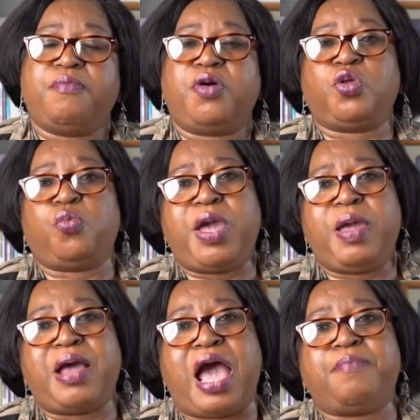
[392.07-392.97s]
But the
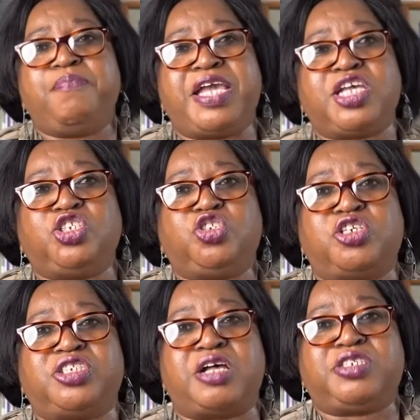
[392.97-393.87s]
way making
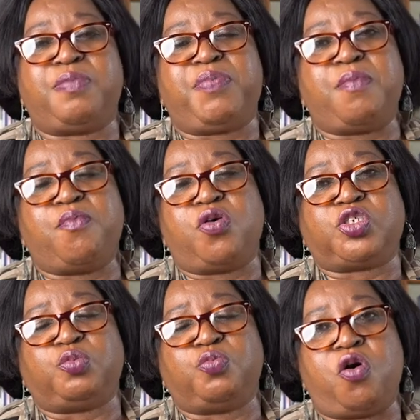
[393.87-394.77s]
sure sounds a bit
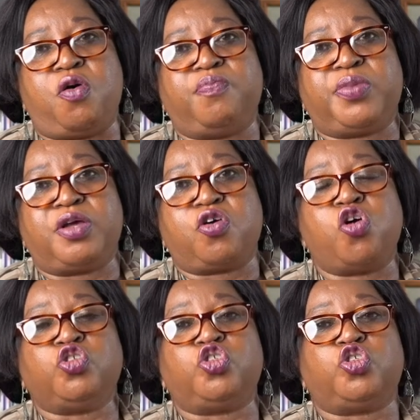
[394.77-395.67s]
much more
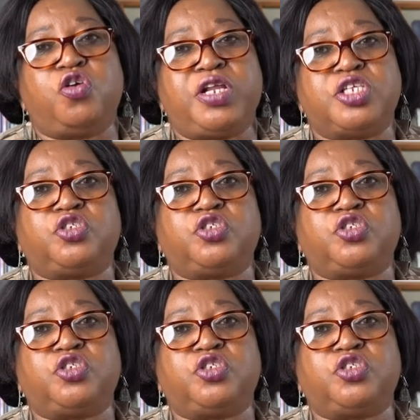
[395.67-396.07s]
controlling.